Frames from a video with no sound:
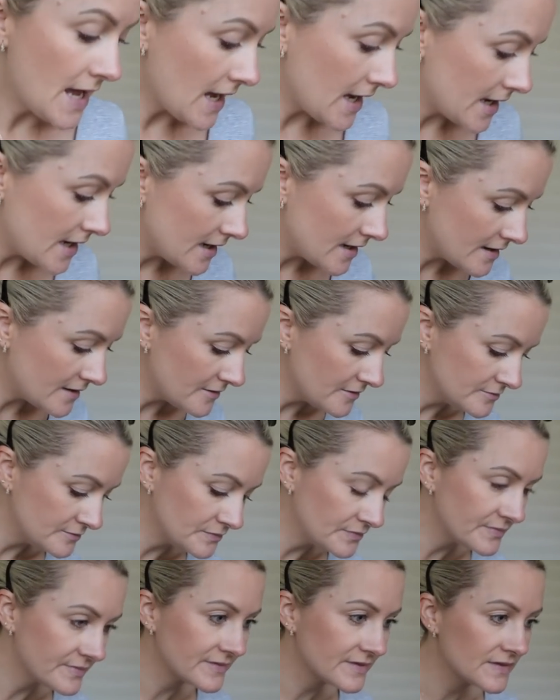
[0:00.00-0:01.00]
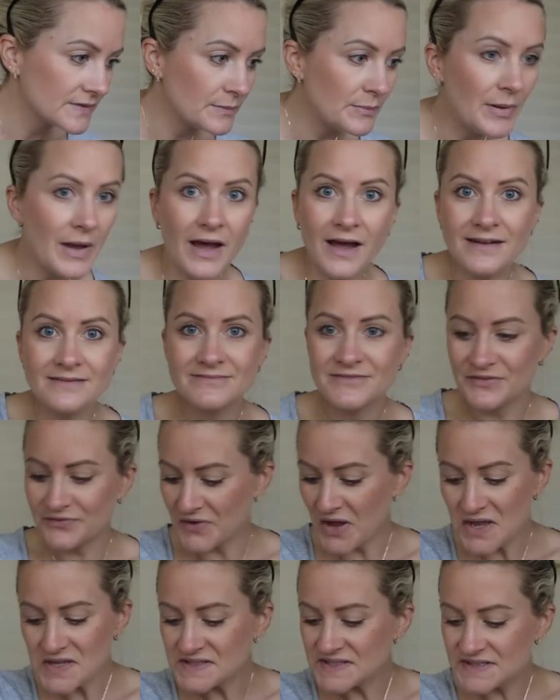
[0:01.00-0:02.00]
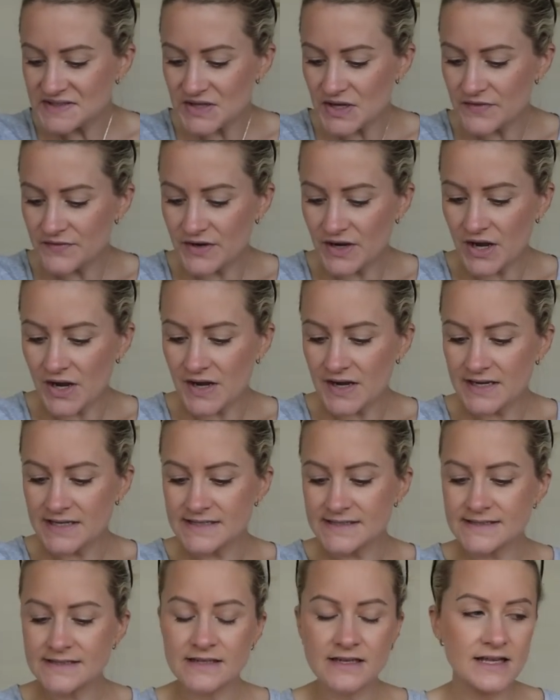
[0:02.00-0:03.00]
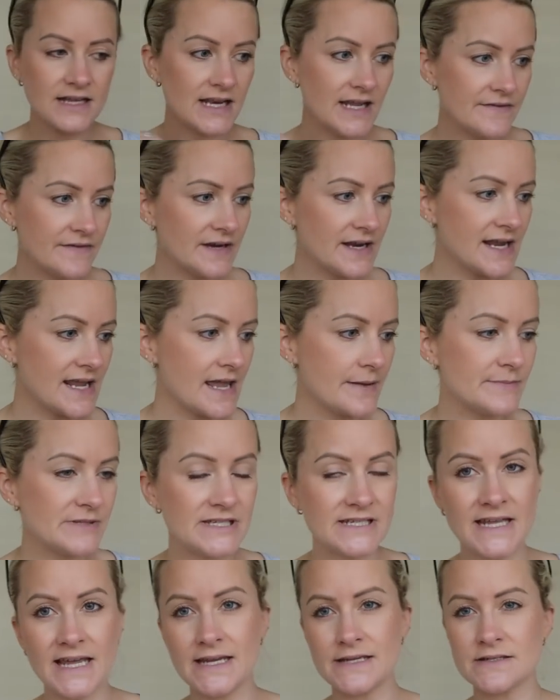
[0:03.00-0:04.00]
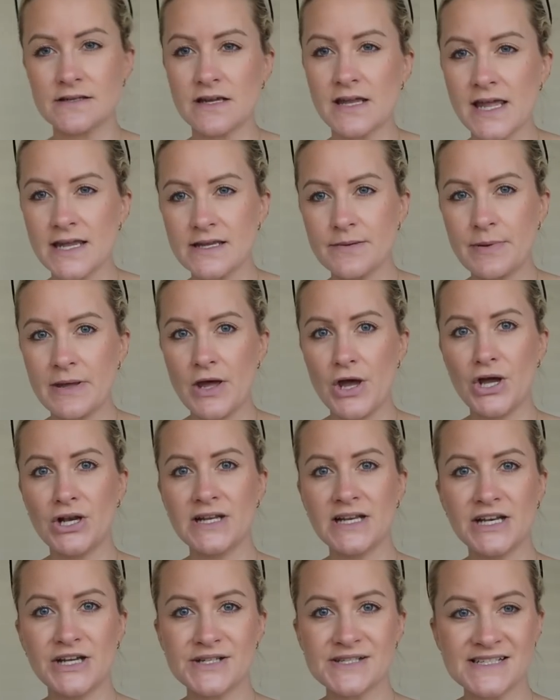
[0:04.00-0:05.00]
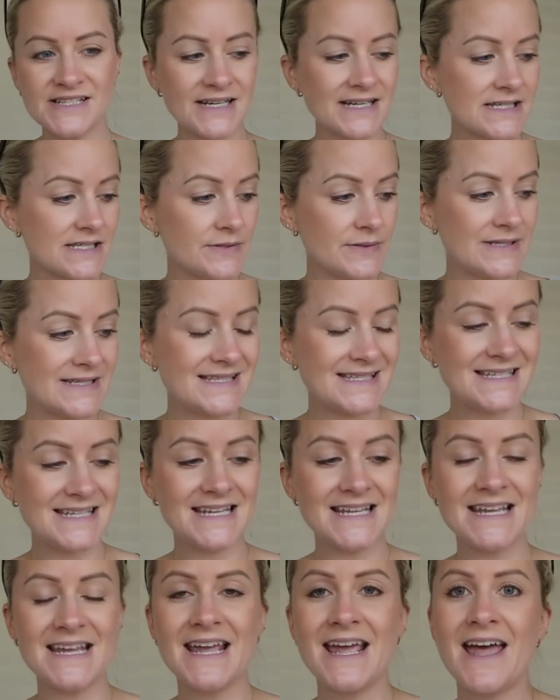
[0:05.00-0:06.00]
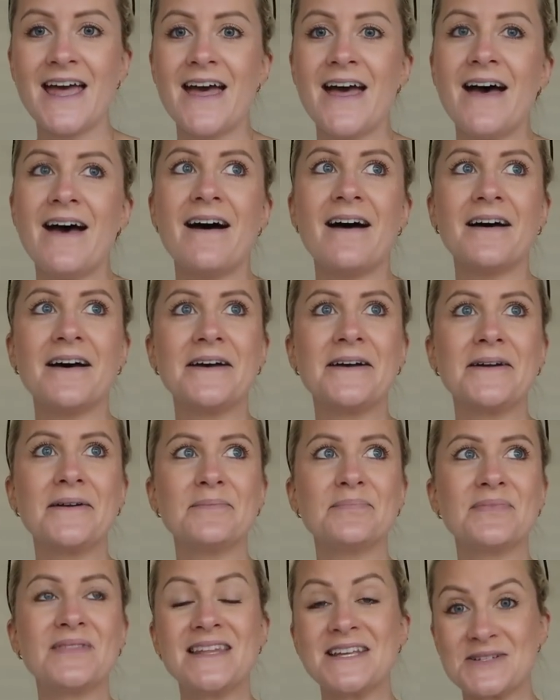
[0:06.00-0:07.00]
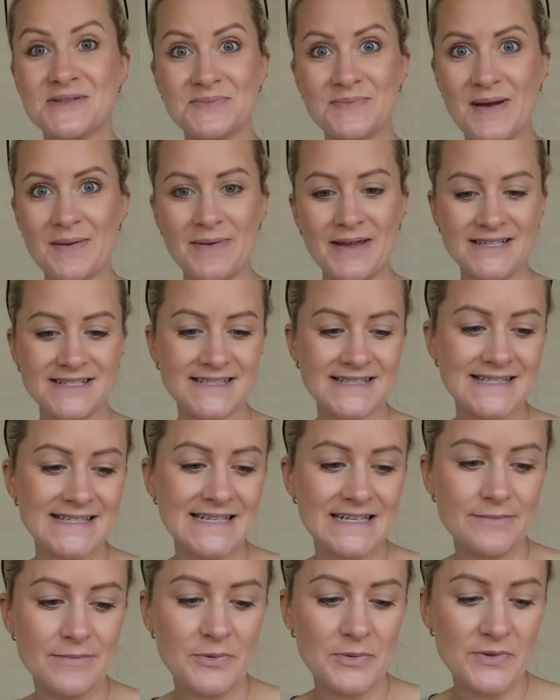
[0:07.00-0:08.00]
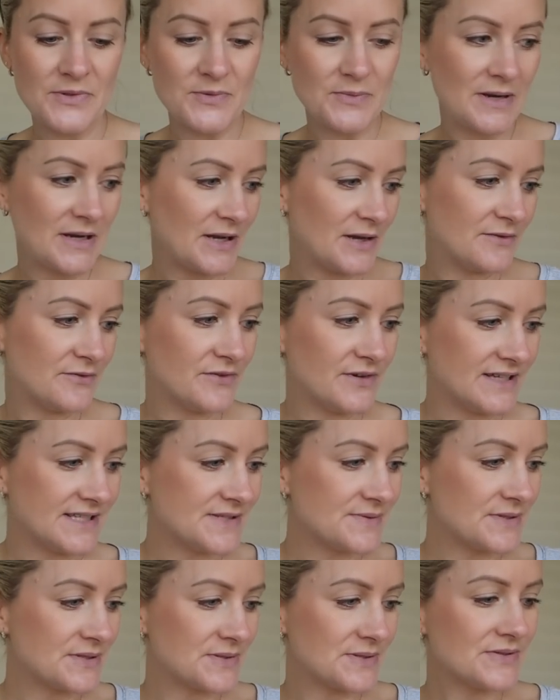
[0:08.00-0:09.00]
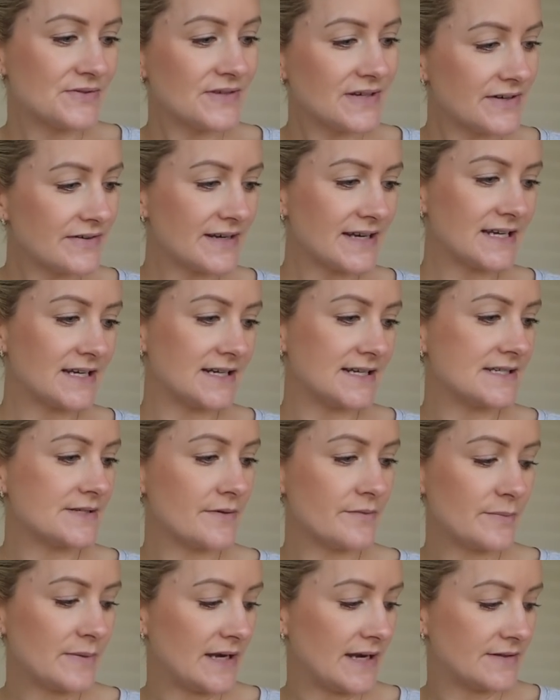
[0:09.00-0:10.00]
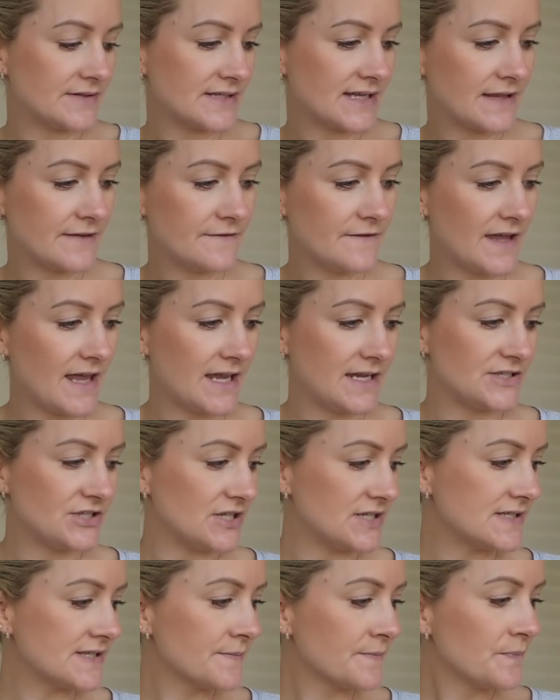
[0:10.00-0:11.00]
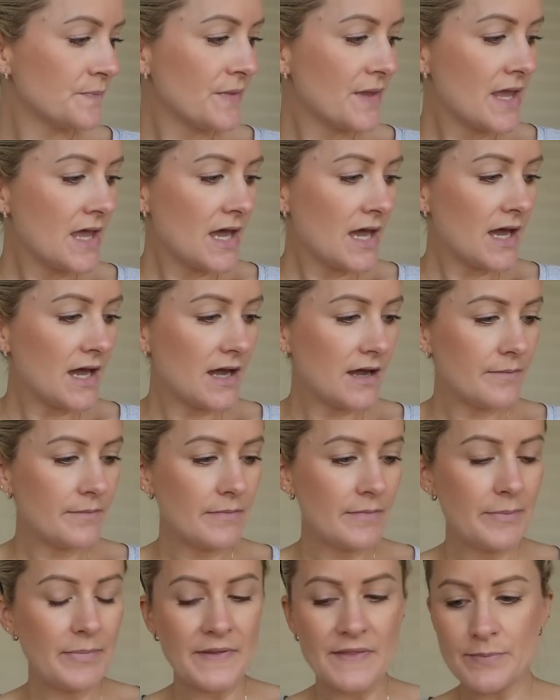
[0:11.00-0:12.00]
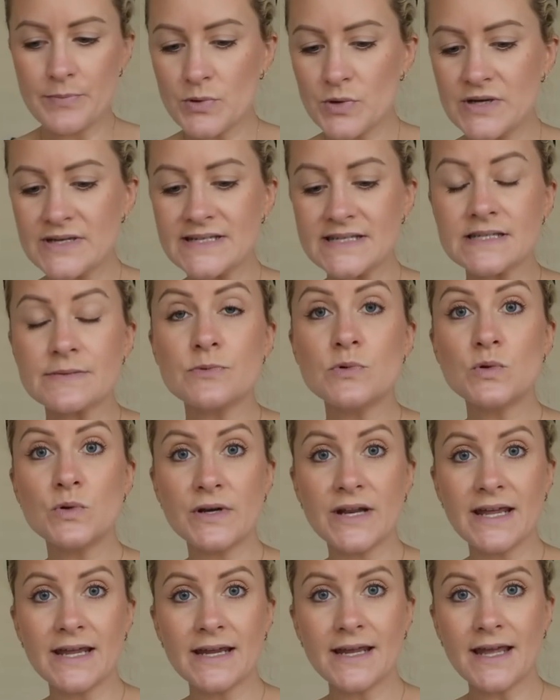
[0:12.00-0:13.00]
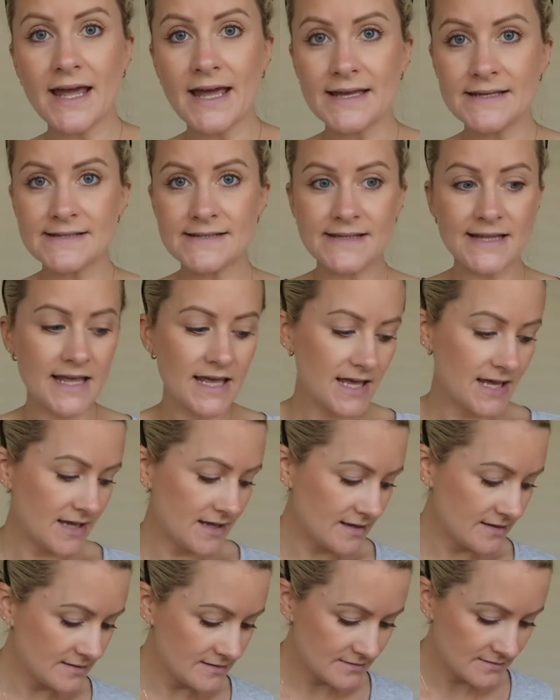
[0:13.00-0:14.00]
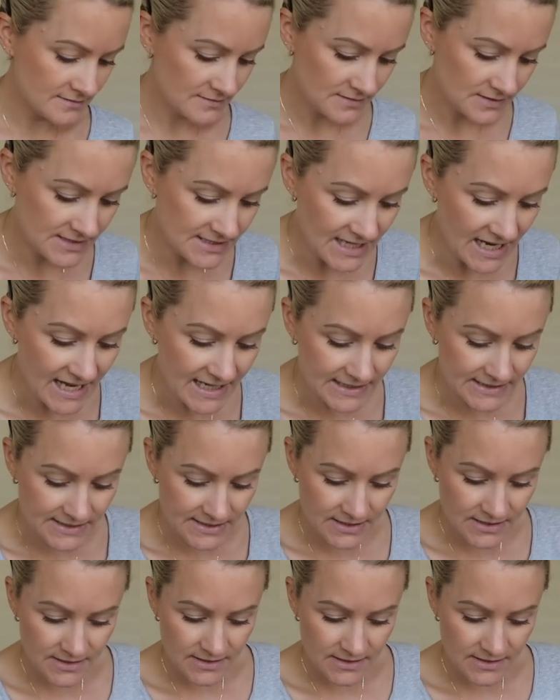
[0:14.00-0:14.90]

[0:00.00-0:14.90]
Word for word: uh, but the fast is over, guys. eleven A M today because I ate a bit early last night. So I went to see um, Little Mermaid at the cinema with all my girlfriends, which was really really nice. We haven't been out together for ages, um, but the boys this morning, as their dad